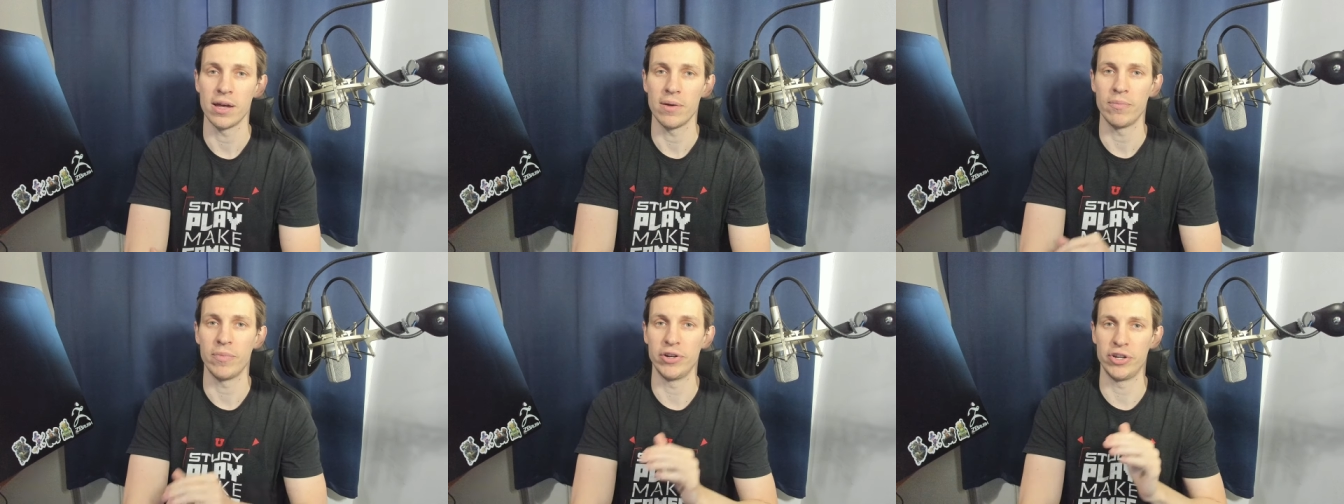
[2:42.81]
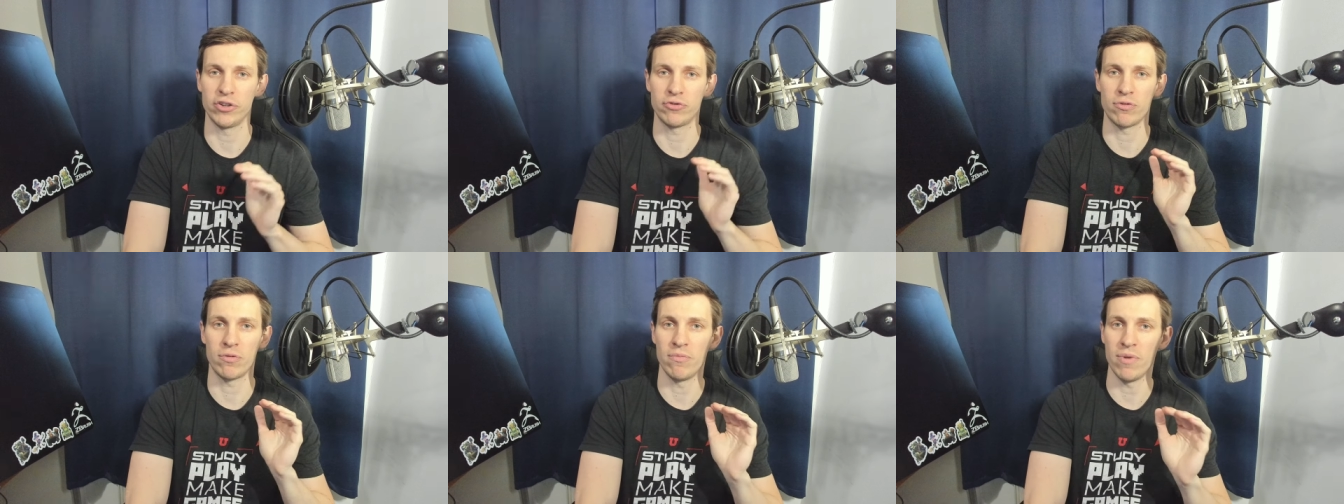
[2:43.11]
But
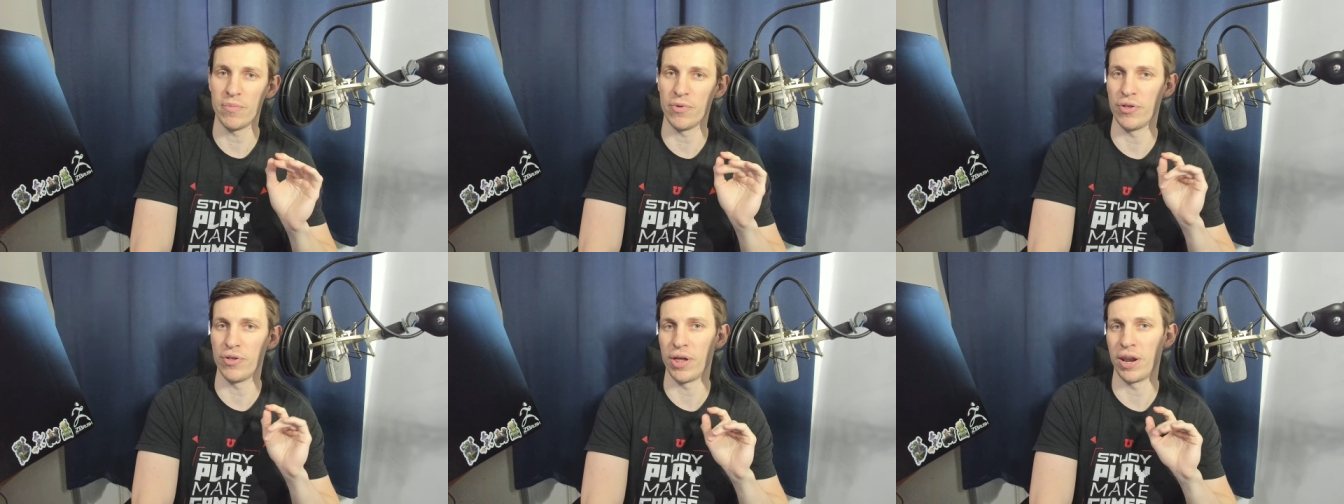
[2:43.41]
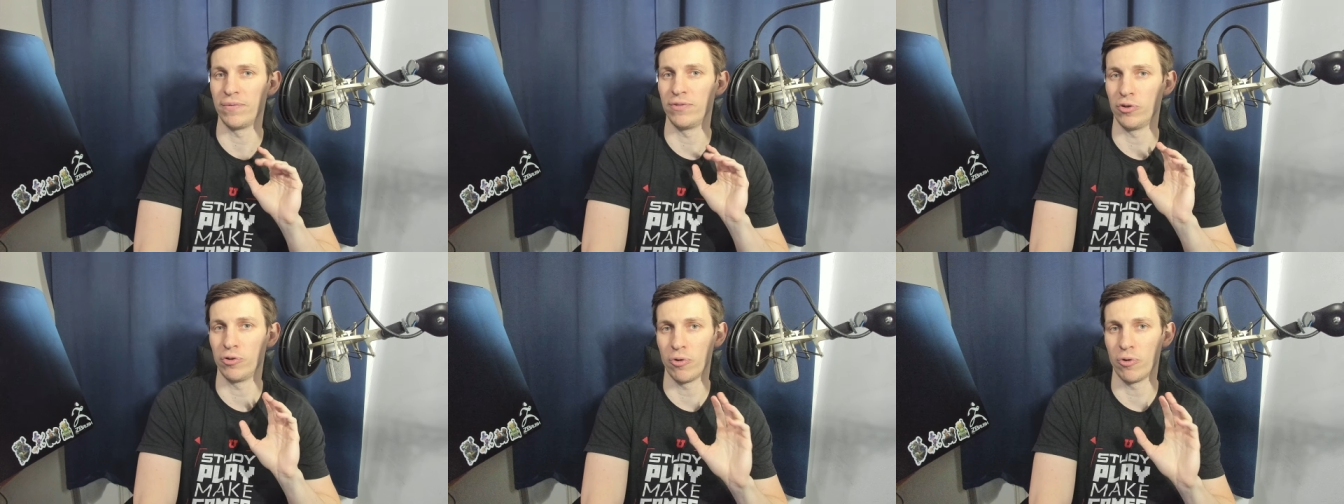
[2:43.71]
just remember that
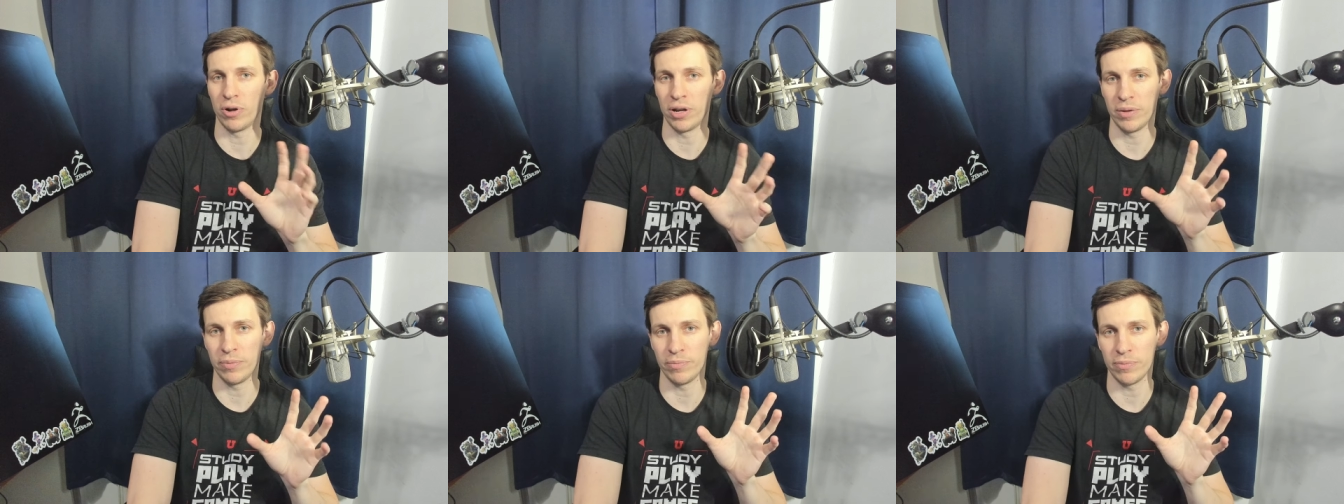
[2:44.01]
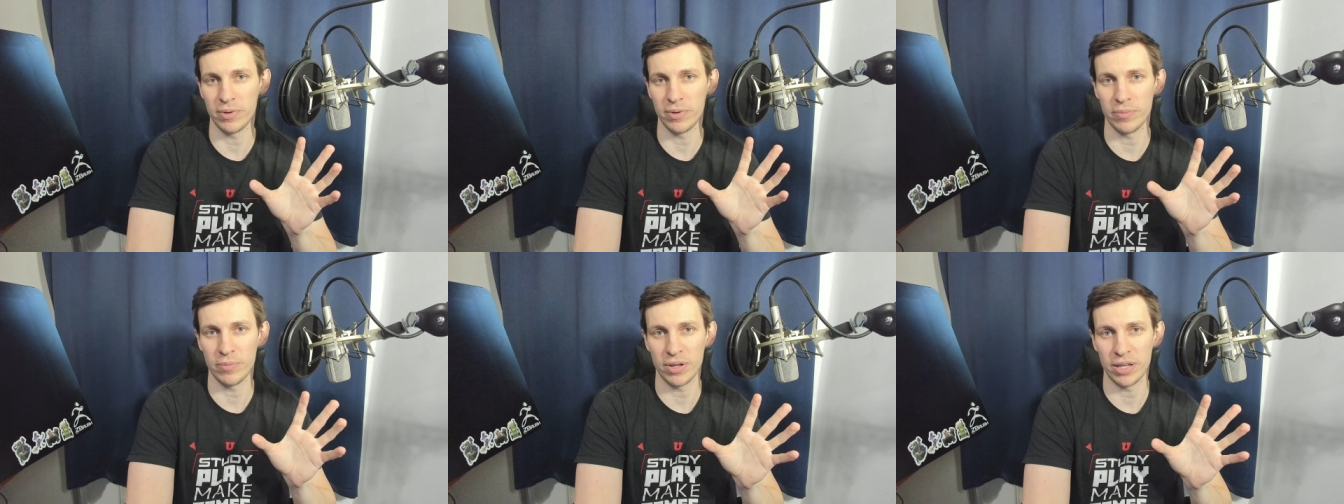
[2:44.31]
if you're going to
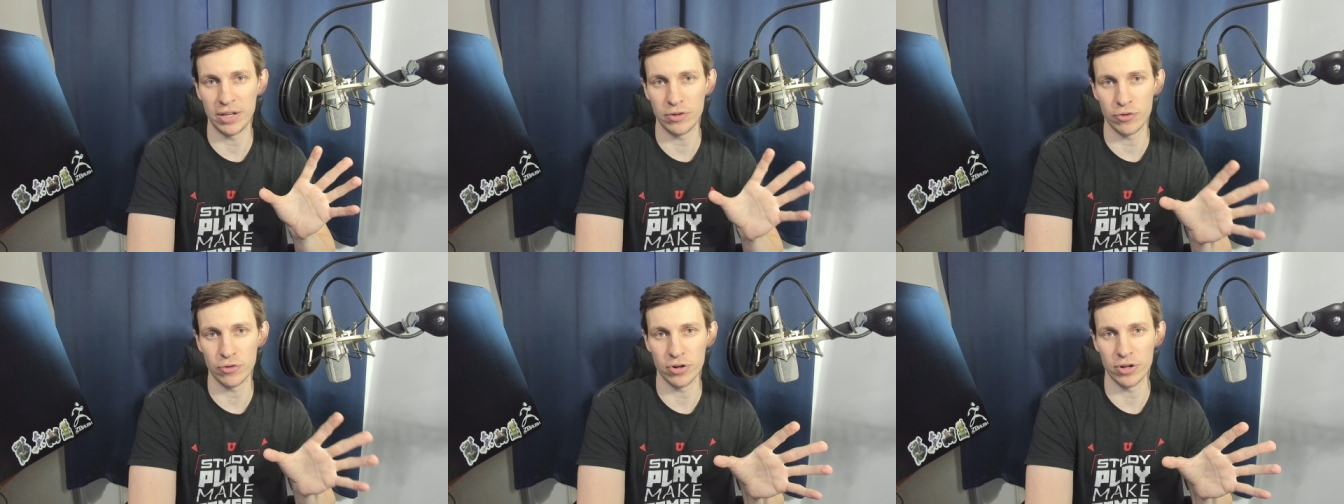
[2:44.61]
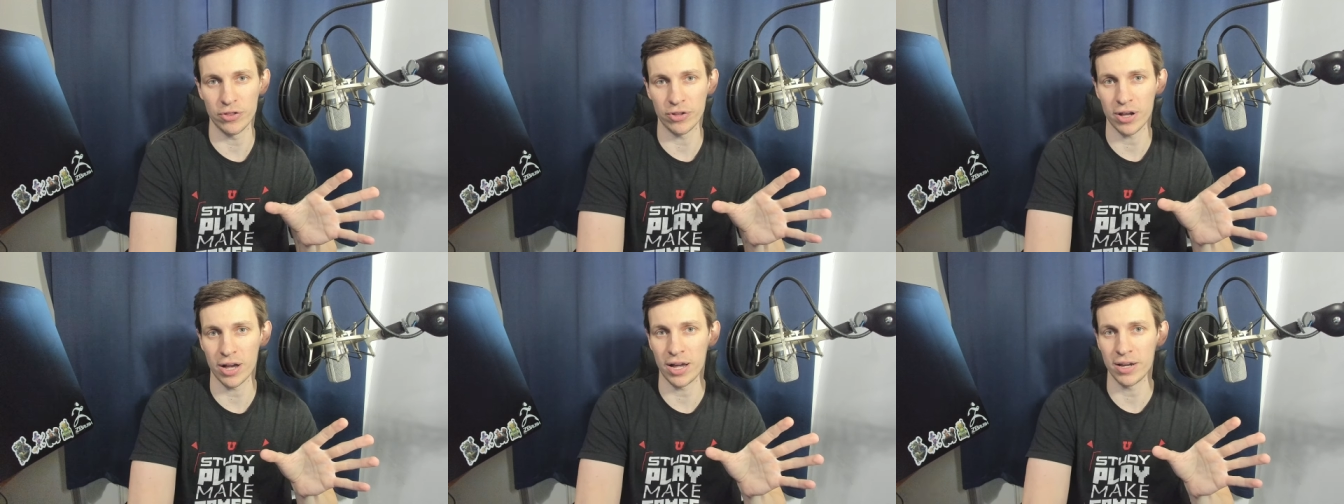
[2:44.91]
enter into
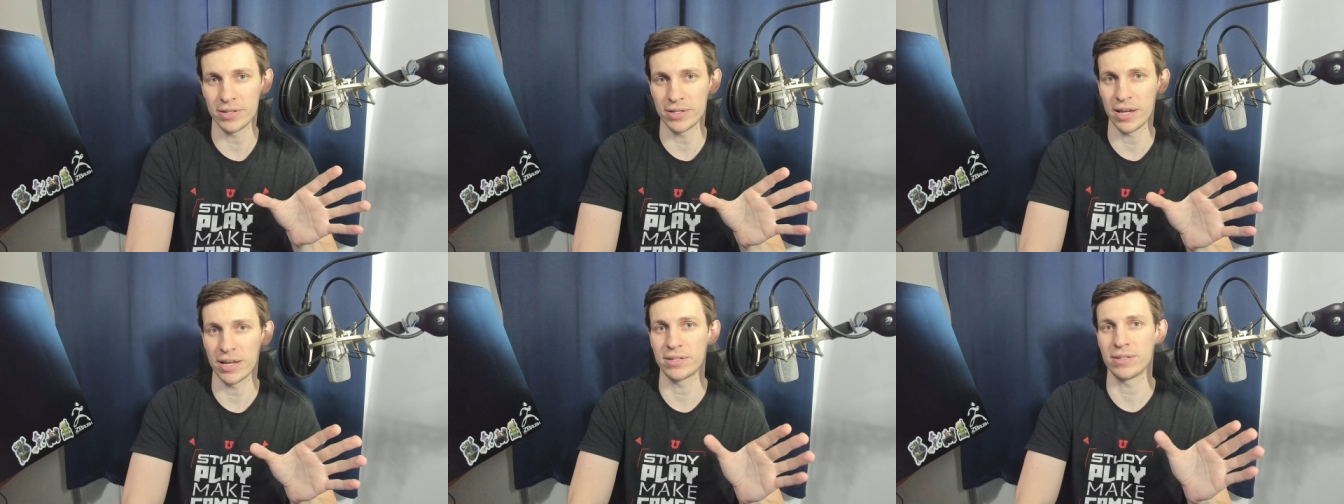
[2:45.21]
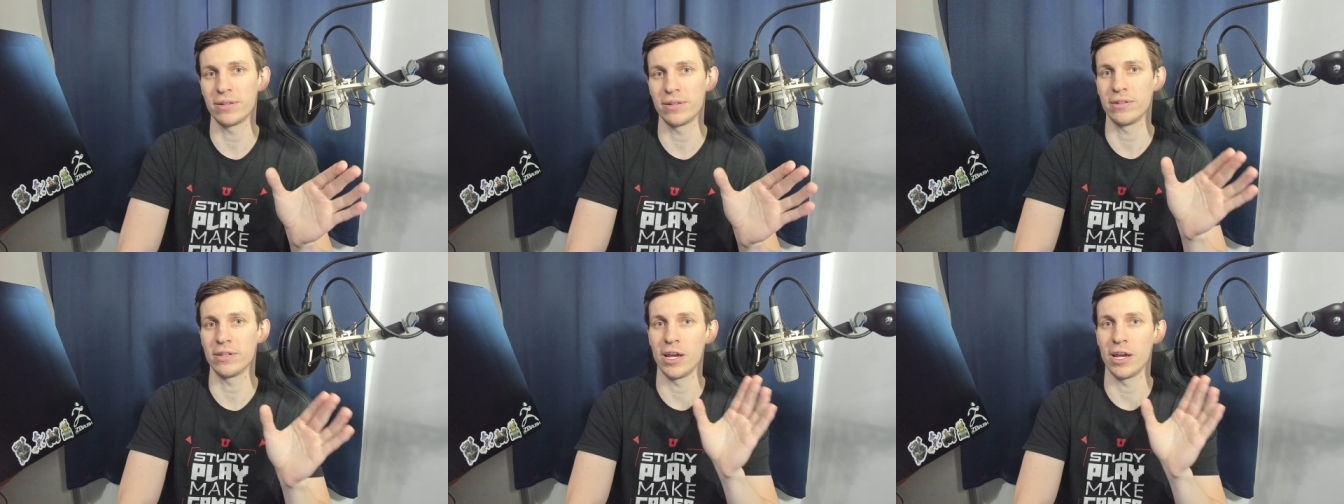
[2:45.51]
the contest,